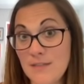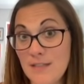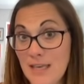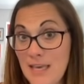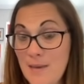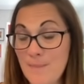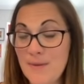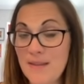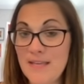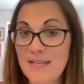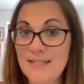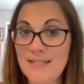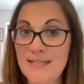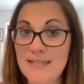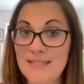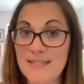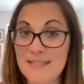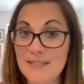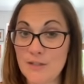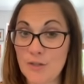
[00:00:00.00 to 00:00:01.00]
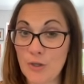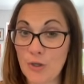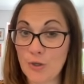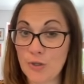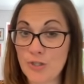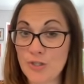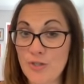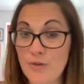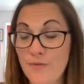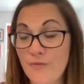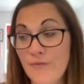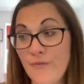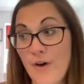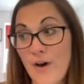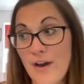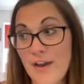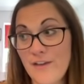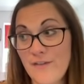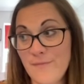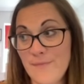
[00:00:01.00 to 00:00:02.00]
keeper this season, is going to cost you
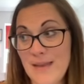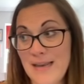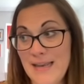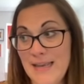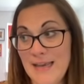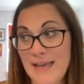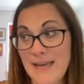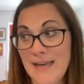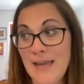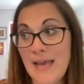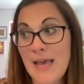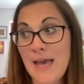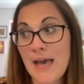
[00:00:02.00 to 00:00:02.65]
5 million.